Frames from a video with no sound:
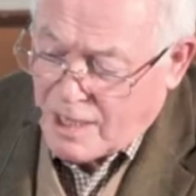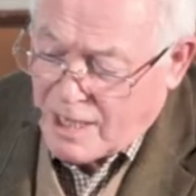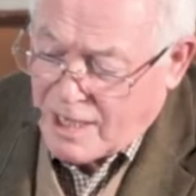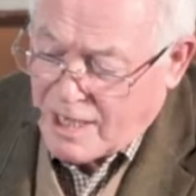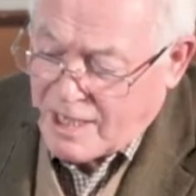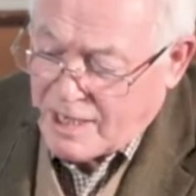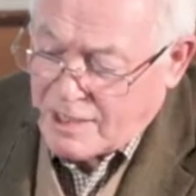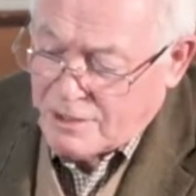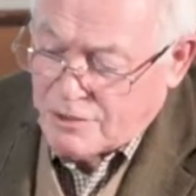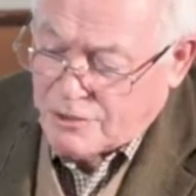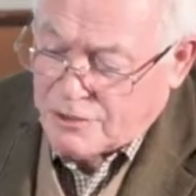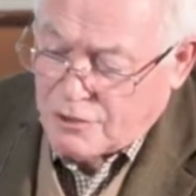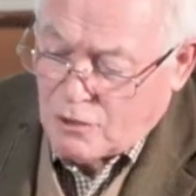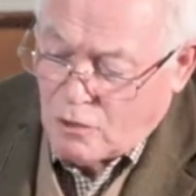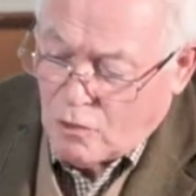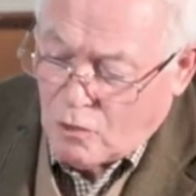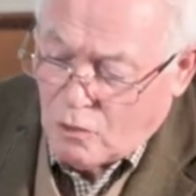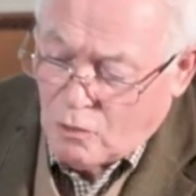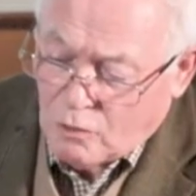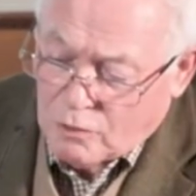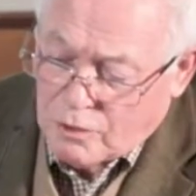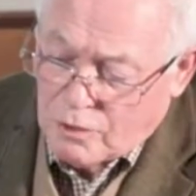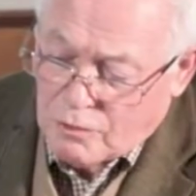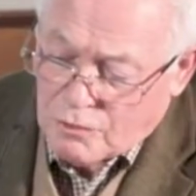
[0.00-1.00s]
and
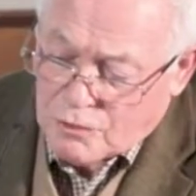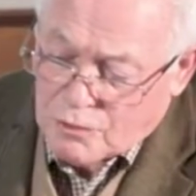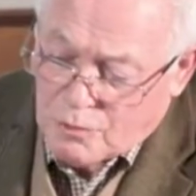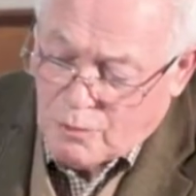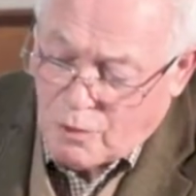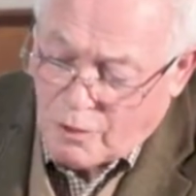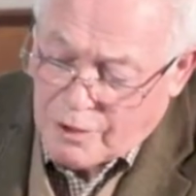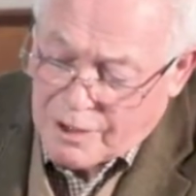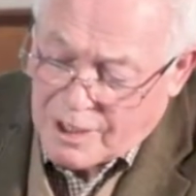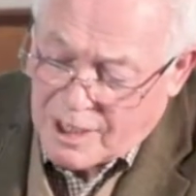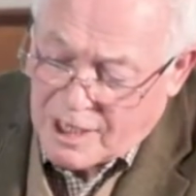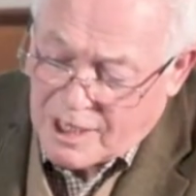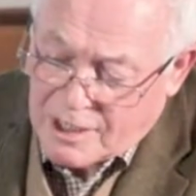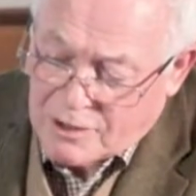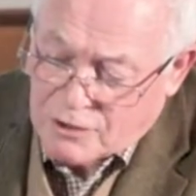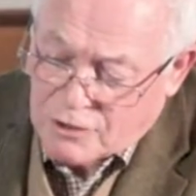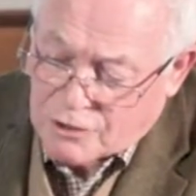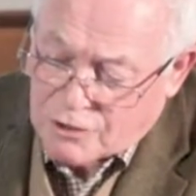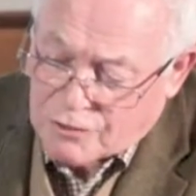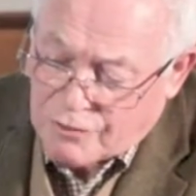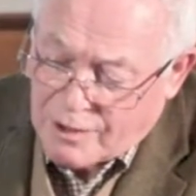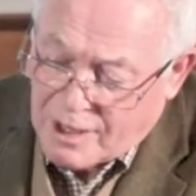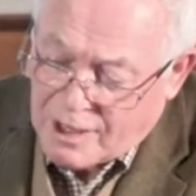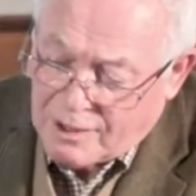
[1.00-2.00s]
all those white
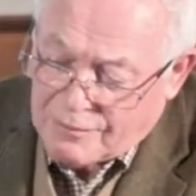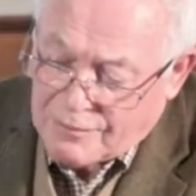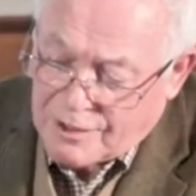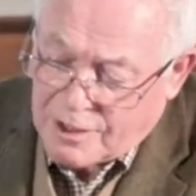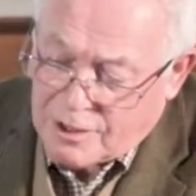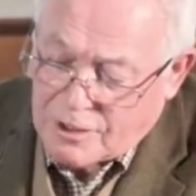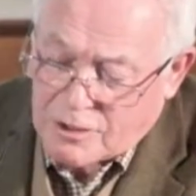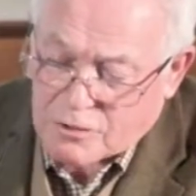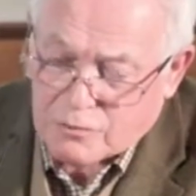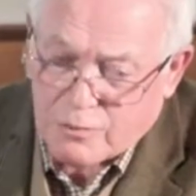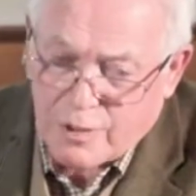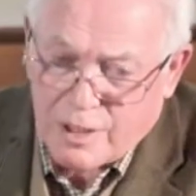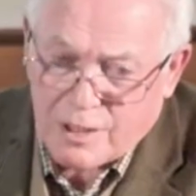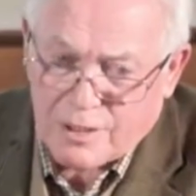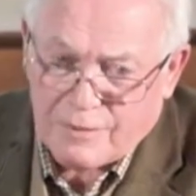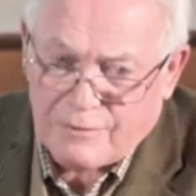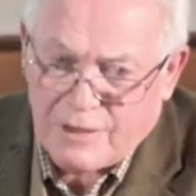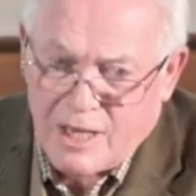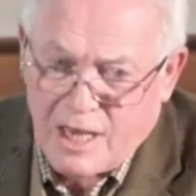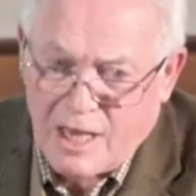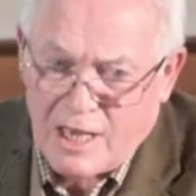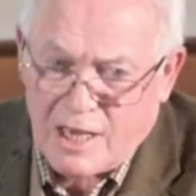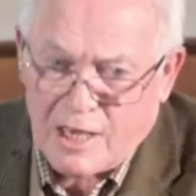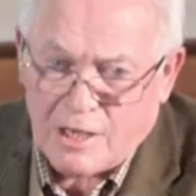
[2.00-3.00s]
edges around there is where the
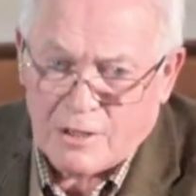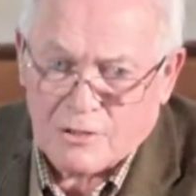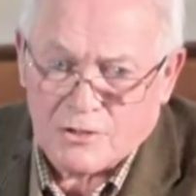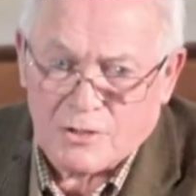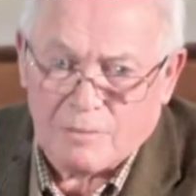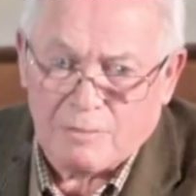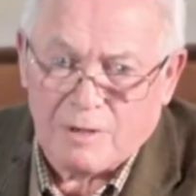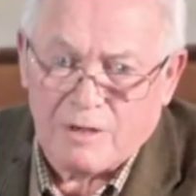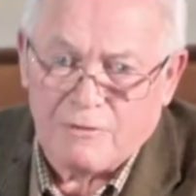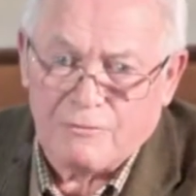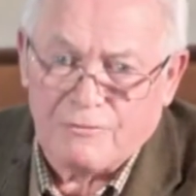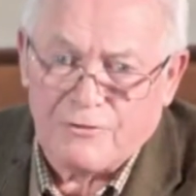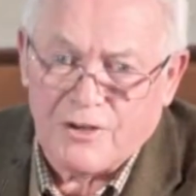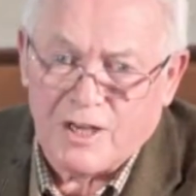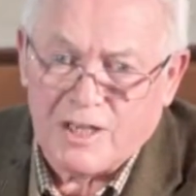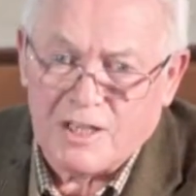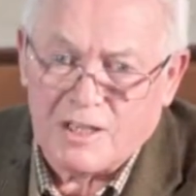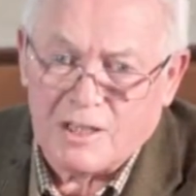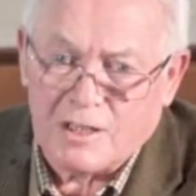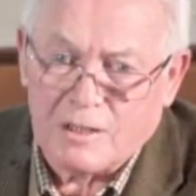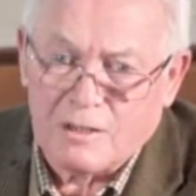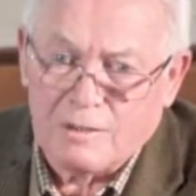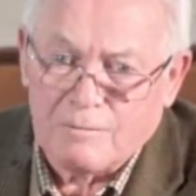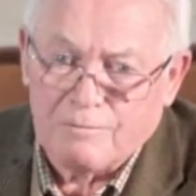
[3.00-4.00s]
hares have been
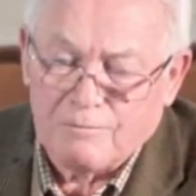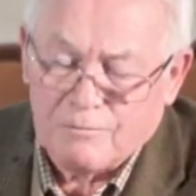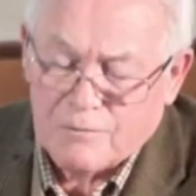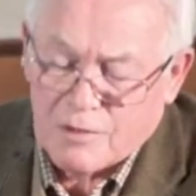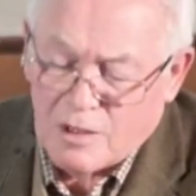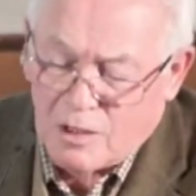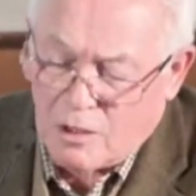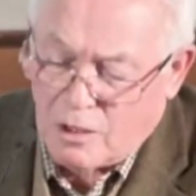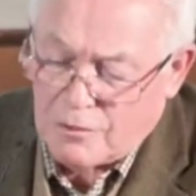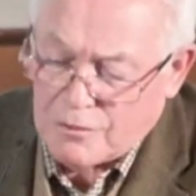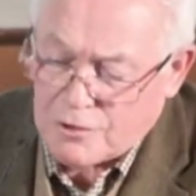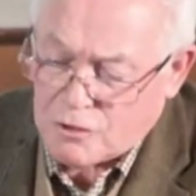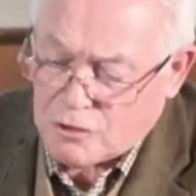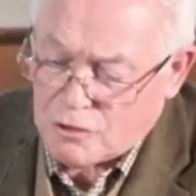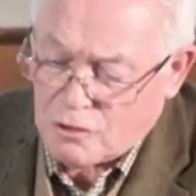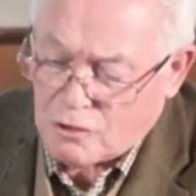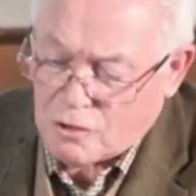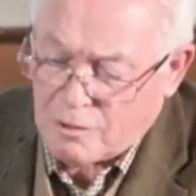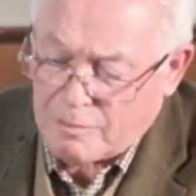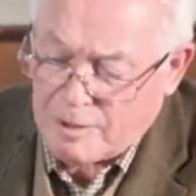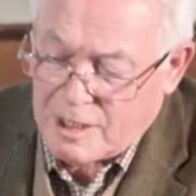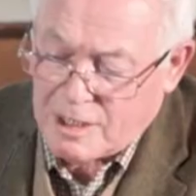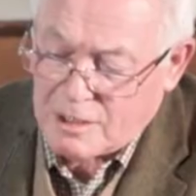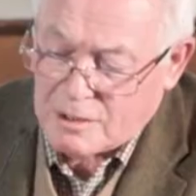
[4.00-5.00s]
feeding on the
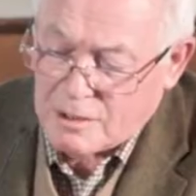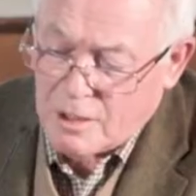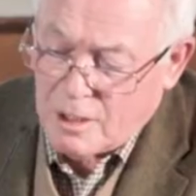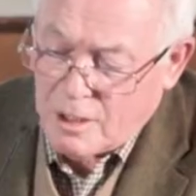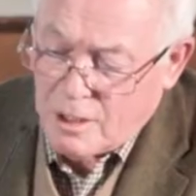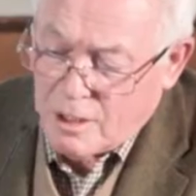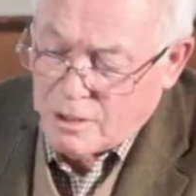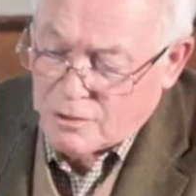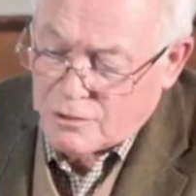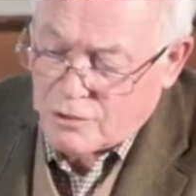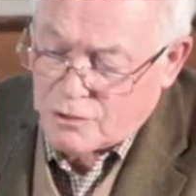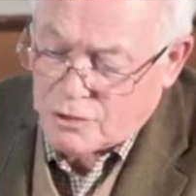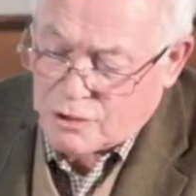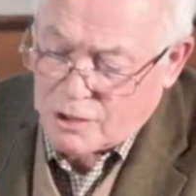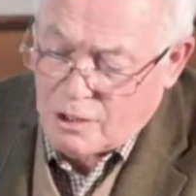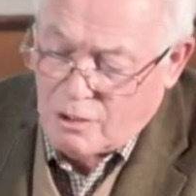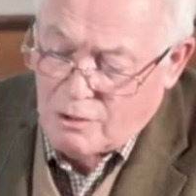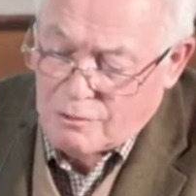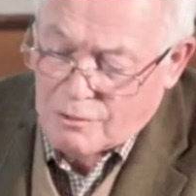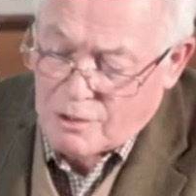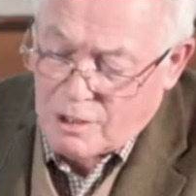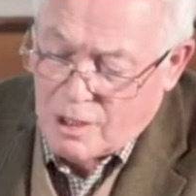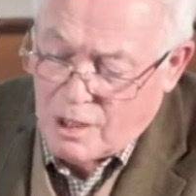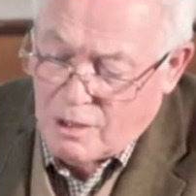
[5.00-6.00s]
sugar beet,
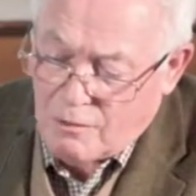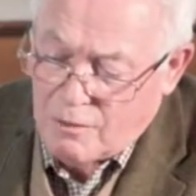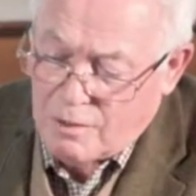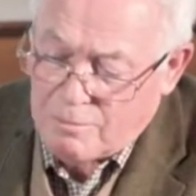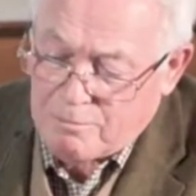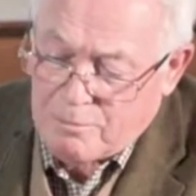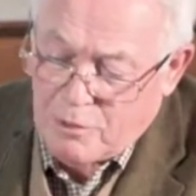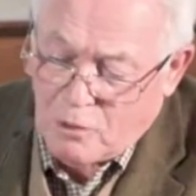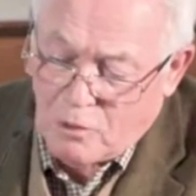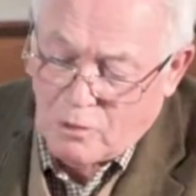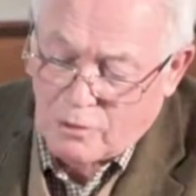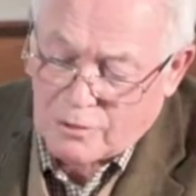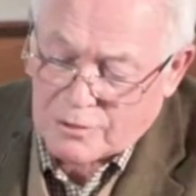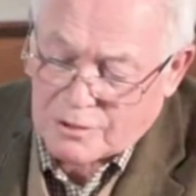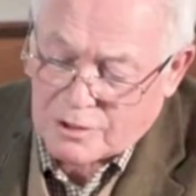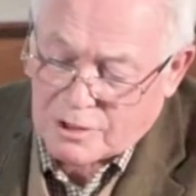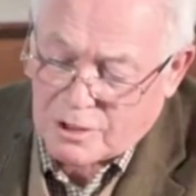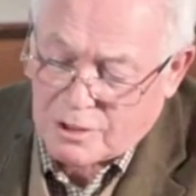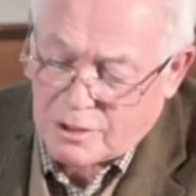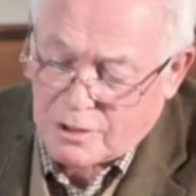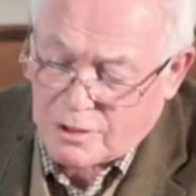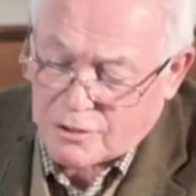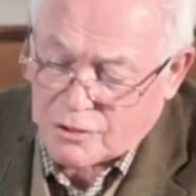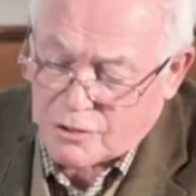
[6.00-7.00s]
showing you how important
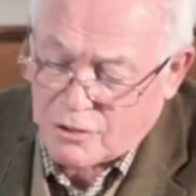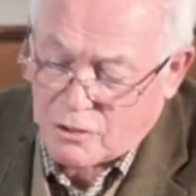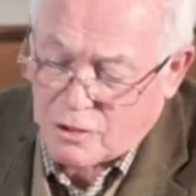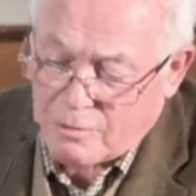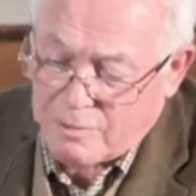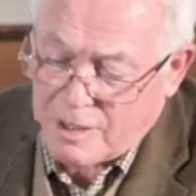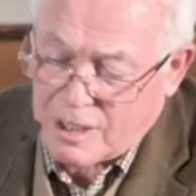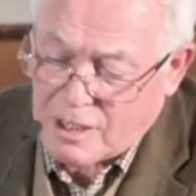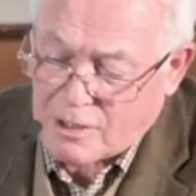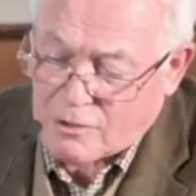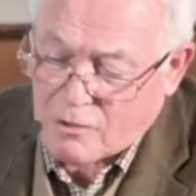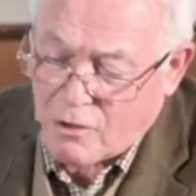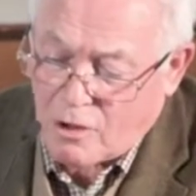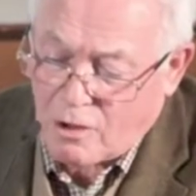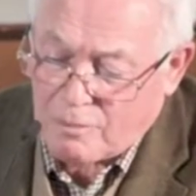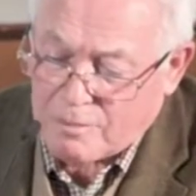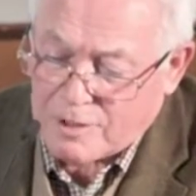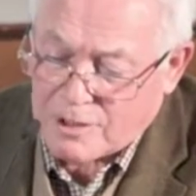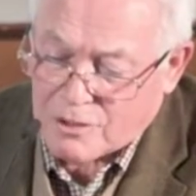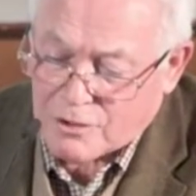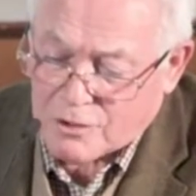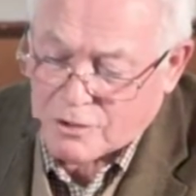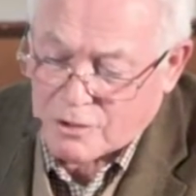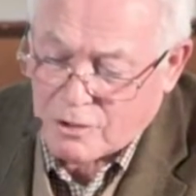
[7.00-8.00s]
a sugar beet
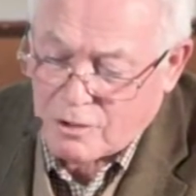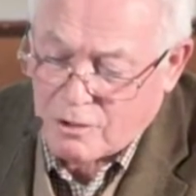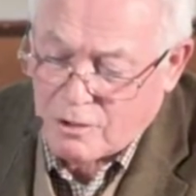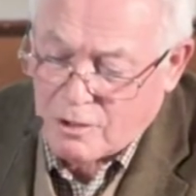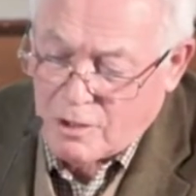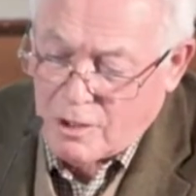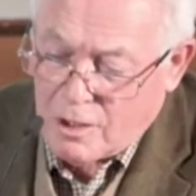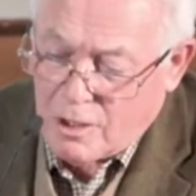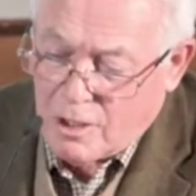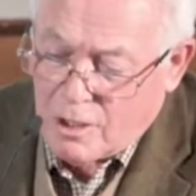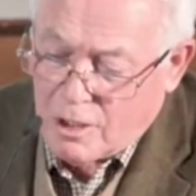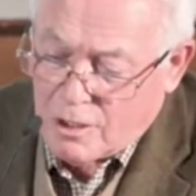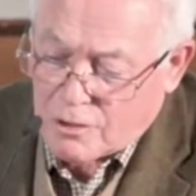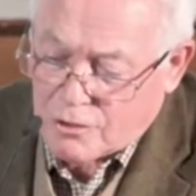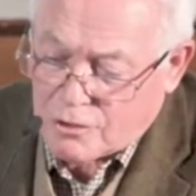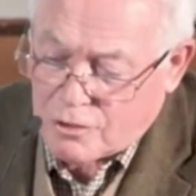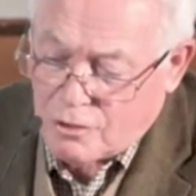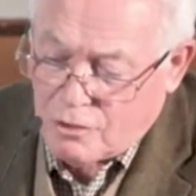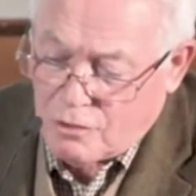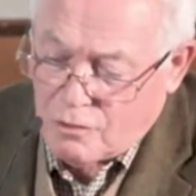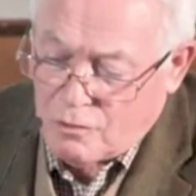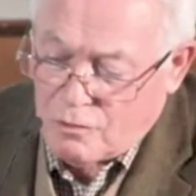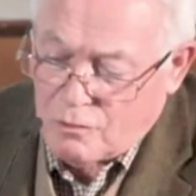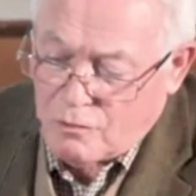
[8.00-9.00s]
crop is to
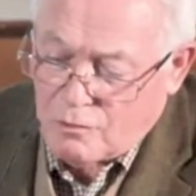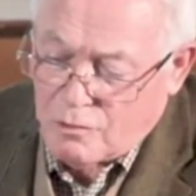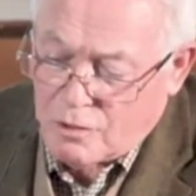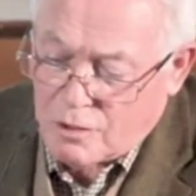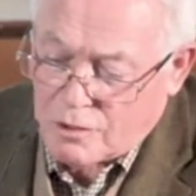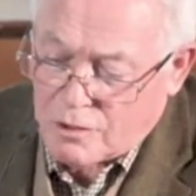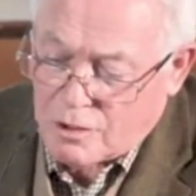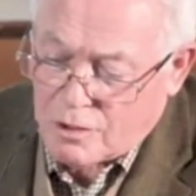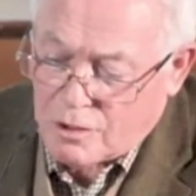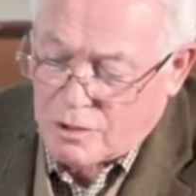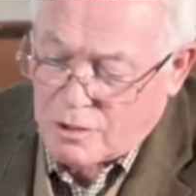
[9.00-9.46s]
a